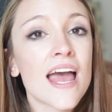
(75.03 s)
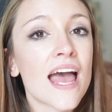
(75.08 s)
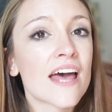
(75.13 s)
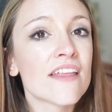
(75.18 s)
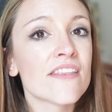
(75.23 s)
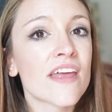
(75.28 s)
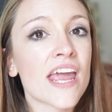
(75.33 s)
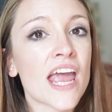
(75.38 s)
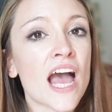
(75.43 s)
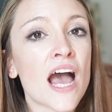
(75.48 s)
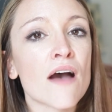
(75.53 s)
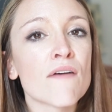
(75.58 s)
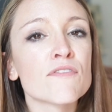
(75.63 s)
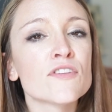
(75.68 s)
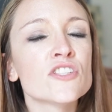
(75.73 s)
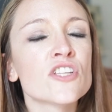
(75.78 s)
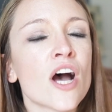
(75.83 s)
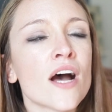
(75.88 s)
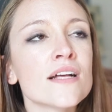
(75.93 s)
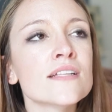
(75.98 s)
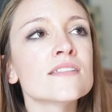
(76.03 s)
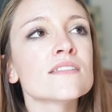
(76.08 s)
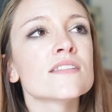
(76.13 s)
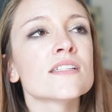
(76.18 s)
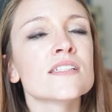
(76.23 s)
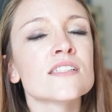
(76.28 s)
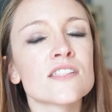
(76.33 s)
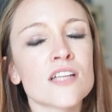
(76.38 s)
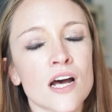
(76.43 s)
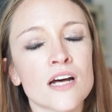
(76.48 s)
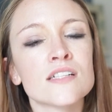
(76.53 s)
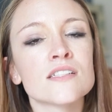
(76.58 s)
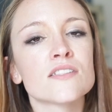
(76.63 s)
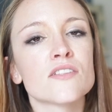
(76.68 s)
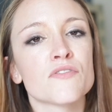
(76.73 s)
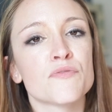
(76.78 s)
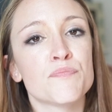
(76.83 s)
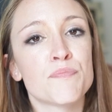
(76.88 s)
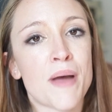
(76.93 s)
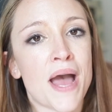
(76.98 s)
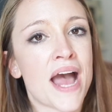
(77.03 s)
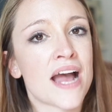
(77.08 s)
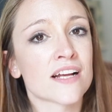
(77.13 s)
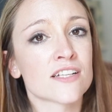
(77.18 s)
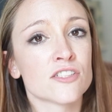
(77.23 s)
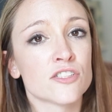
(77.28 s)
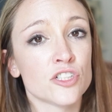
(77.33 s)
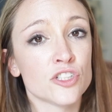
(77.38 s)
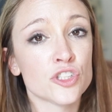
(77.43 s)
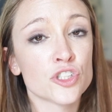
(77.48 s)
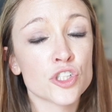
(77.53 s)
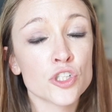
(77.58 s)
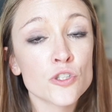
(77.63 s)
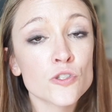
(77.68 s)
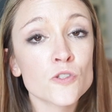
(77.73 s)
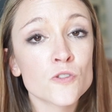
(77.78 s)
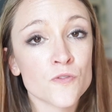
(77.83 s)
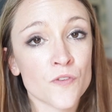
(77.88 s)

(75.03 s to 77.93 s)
and they have tons and tons of bags to choose